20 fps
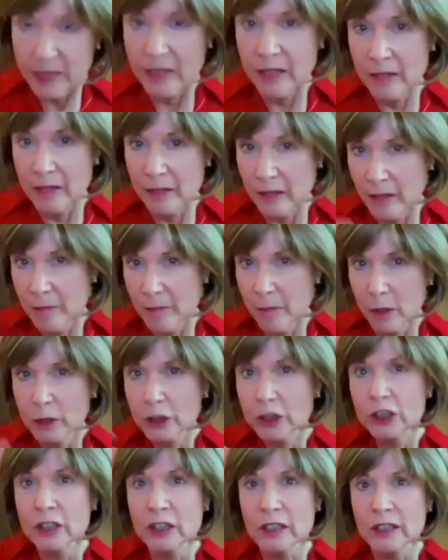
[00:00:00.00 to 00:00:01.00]

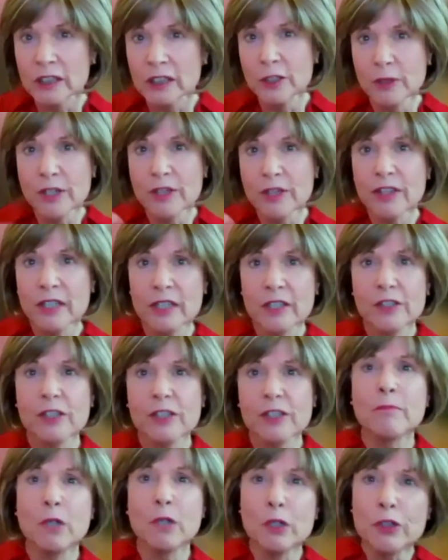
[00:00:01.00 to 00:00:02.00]
emotionally, doing things
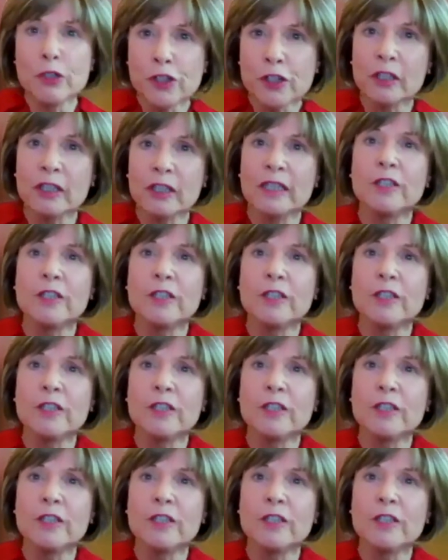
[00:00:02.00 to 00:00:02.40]
emotionally